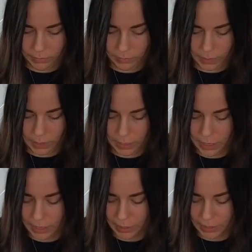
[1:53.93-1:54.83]

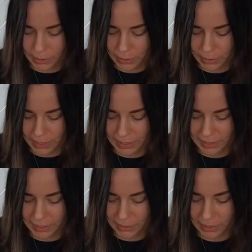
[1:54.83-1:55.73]
Oh, they're so annoying.
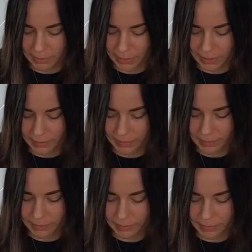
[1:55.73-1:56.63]
It's going everywhere.
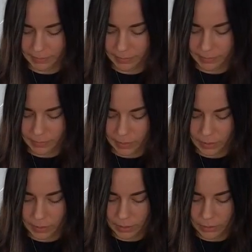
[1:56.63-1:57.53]

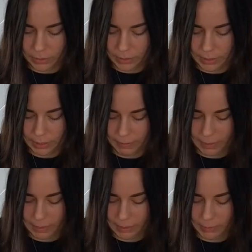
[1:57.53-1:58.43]

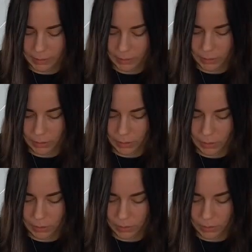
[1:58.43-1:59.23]
170 seems like a lot.